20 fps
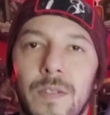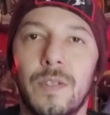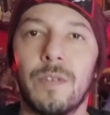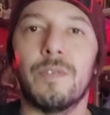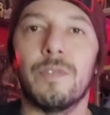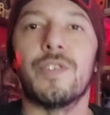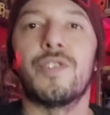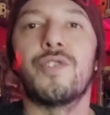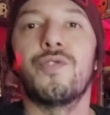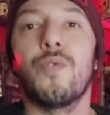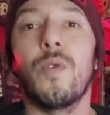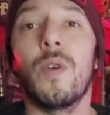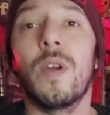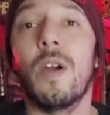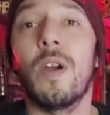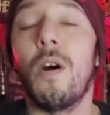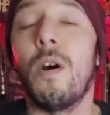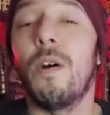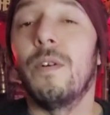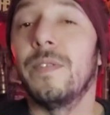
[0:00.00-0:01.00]
So,
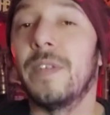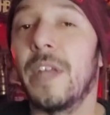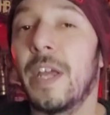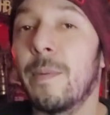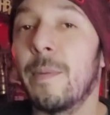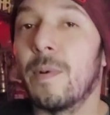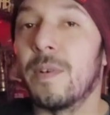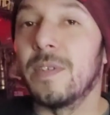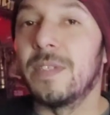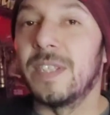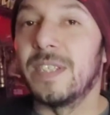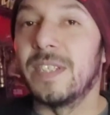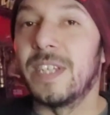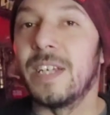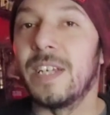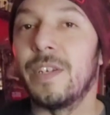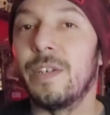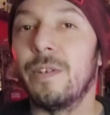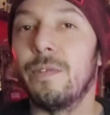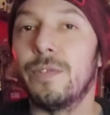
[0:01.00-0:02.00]
Destroy All Neighbors is
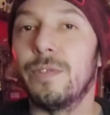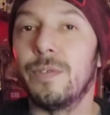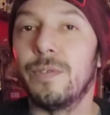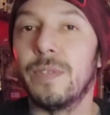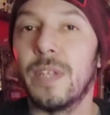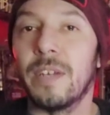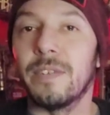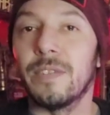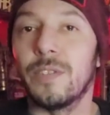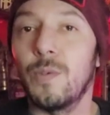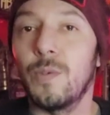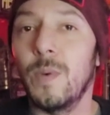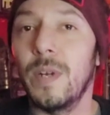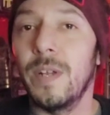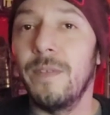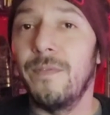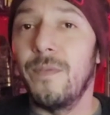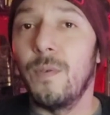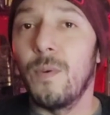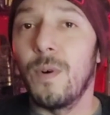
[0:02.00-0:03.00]
a new
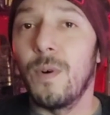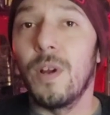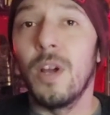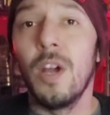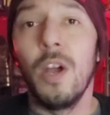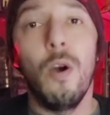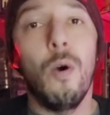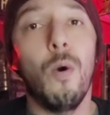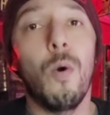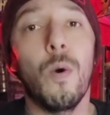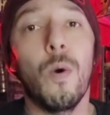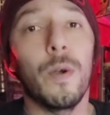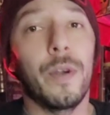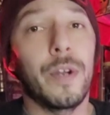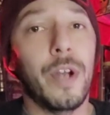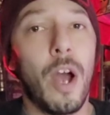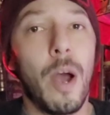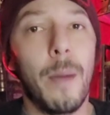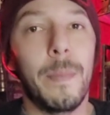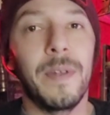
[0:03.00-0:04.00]
2024
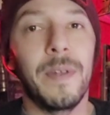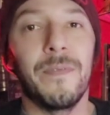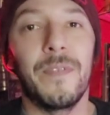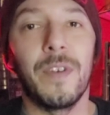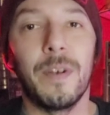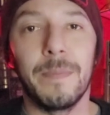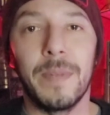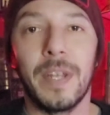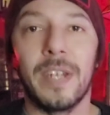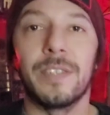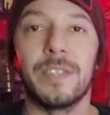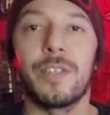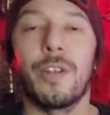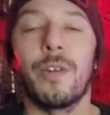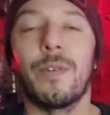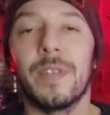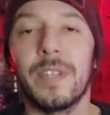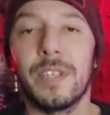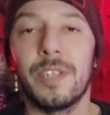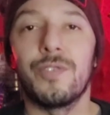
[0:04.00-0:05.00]
horror comedy film that is
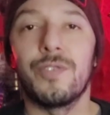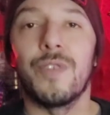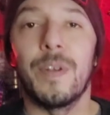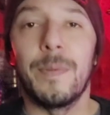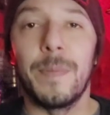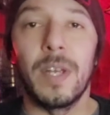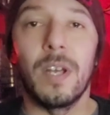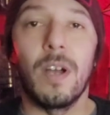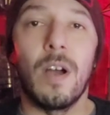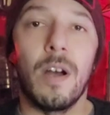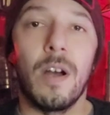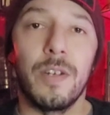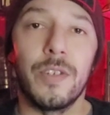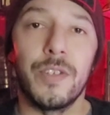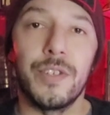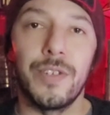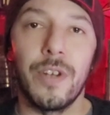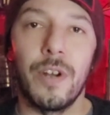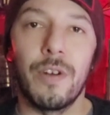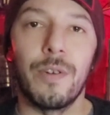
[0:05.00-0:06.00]
currently streaming
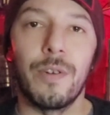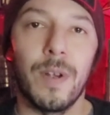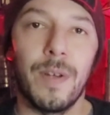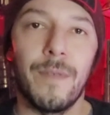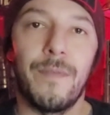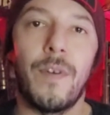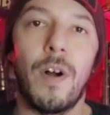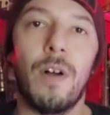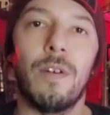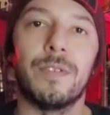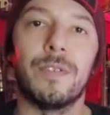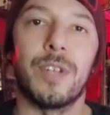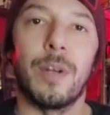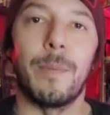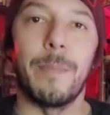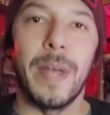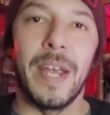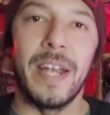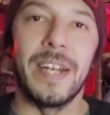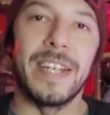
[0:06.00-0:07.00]
on Shudder. It follows
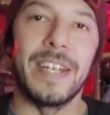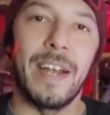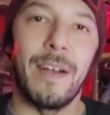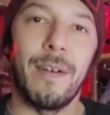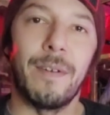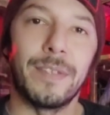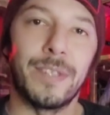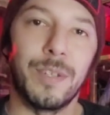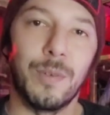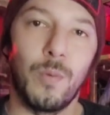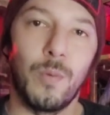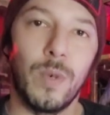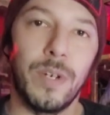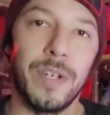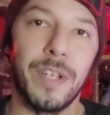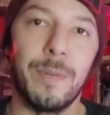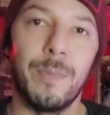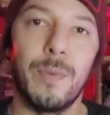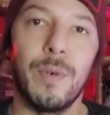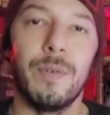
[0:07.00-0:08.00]
our main character,
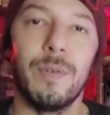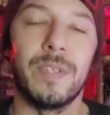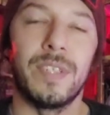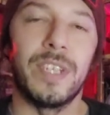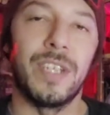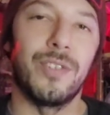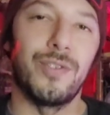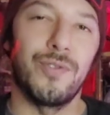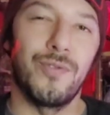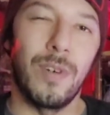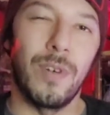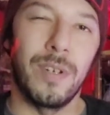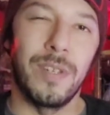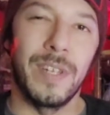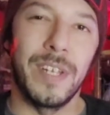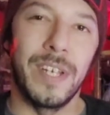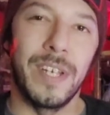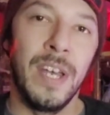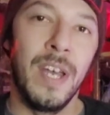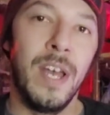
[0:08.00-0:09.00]
William, who is a
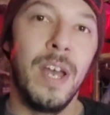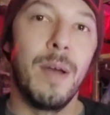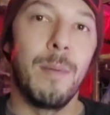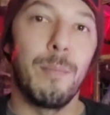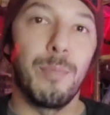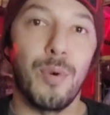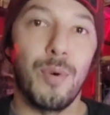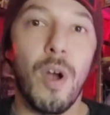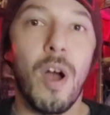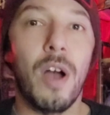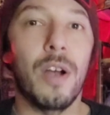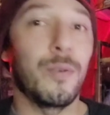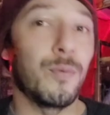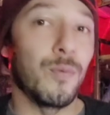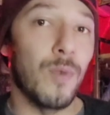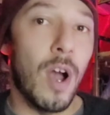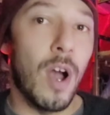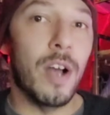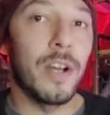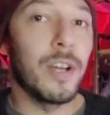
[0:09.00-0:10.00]
struggling
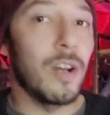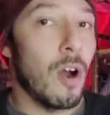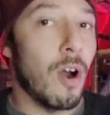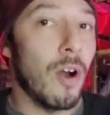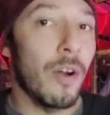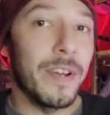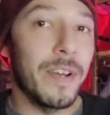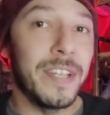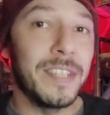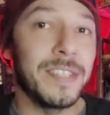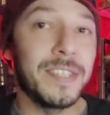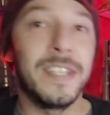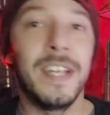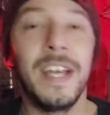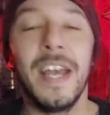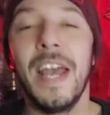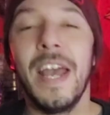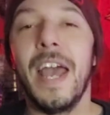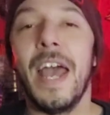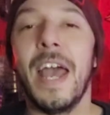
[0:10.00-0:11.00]
prog rock artist
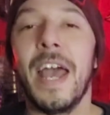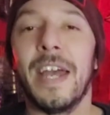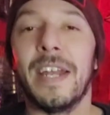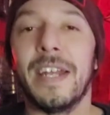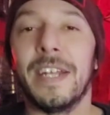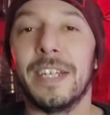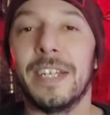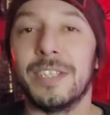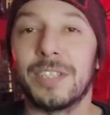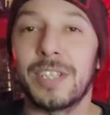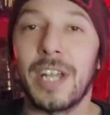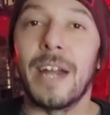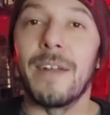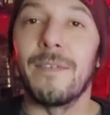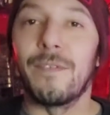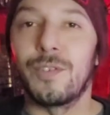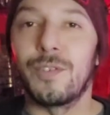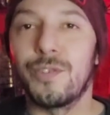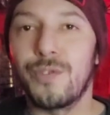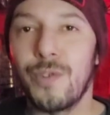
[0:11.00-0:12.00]
and he's
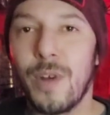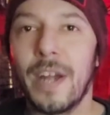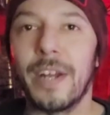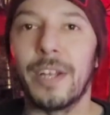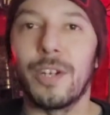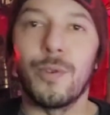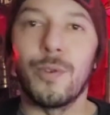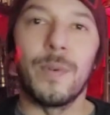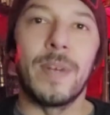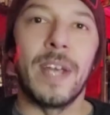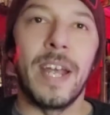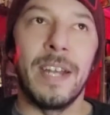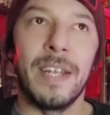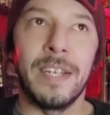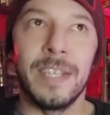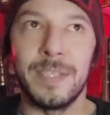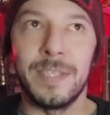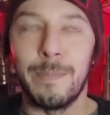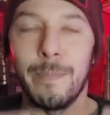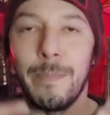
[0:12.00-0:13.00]
kind of trying to
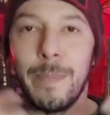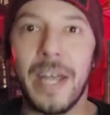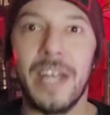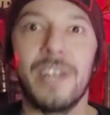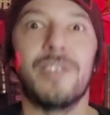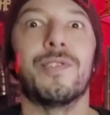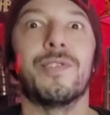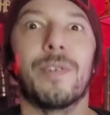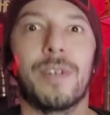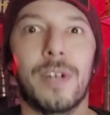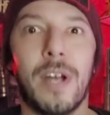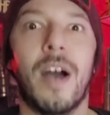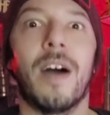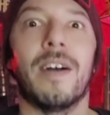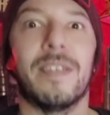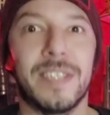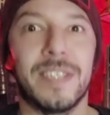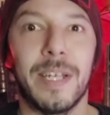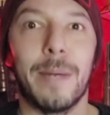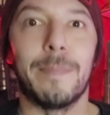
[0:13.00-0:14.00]
create his major
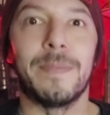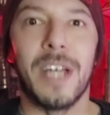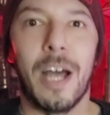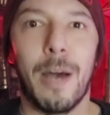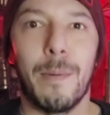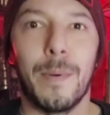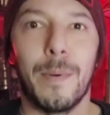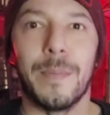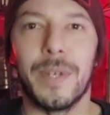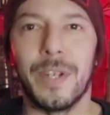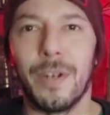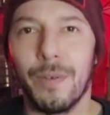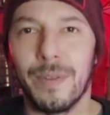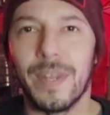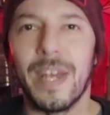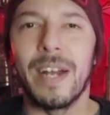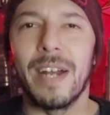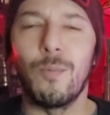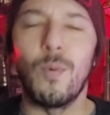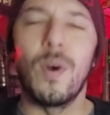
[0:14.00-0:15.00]
concept album. You
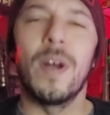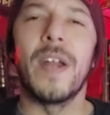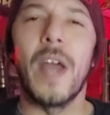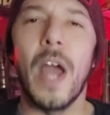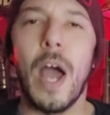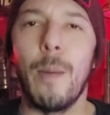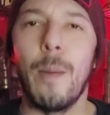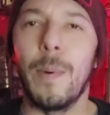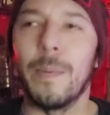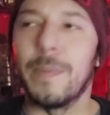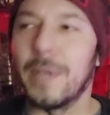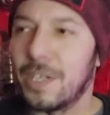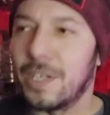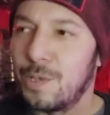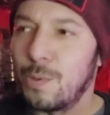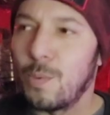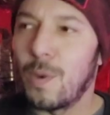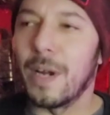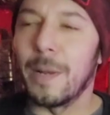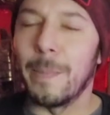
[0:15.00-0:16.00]
know, that one album
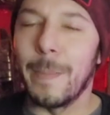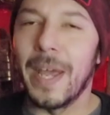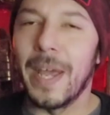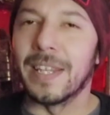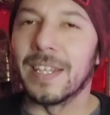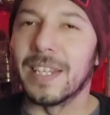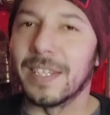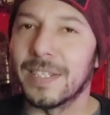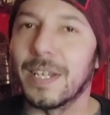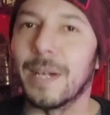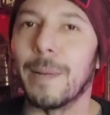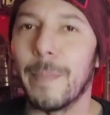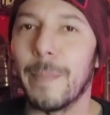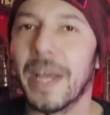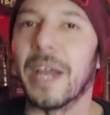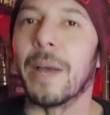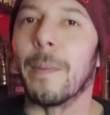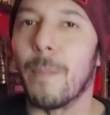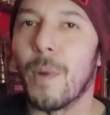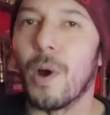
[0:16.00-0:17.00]
that you want to make that's going to
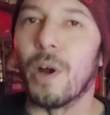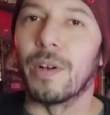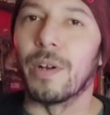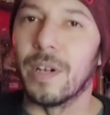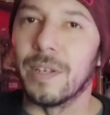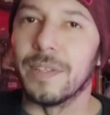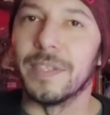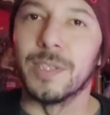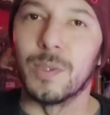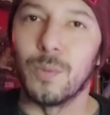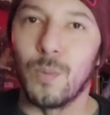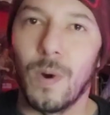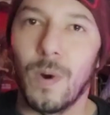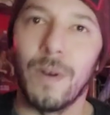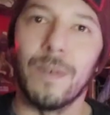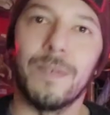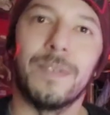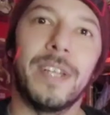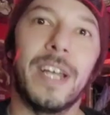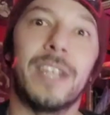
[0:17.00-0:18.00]
make a mark on this
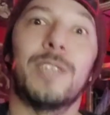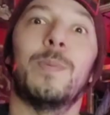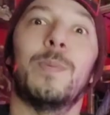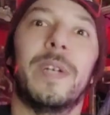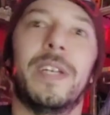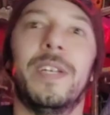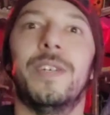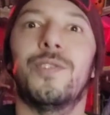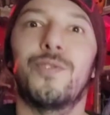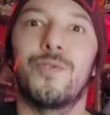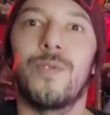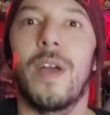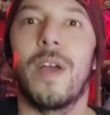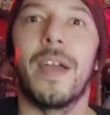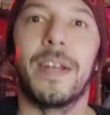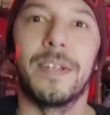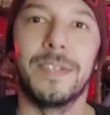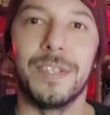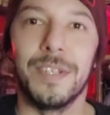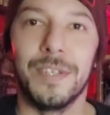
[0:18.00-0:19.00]
world. That's what he's
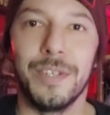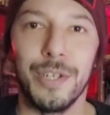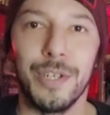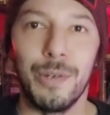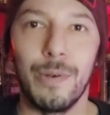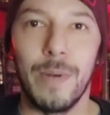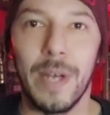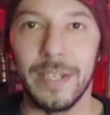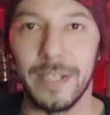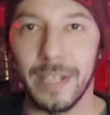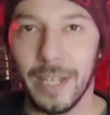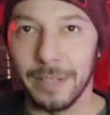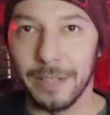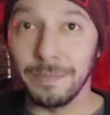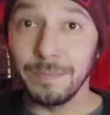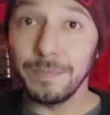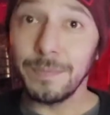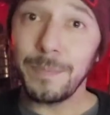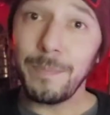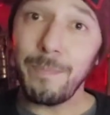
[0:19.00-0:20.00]
trying to do. And
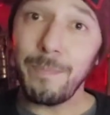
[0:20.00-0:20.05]
then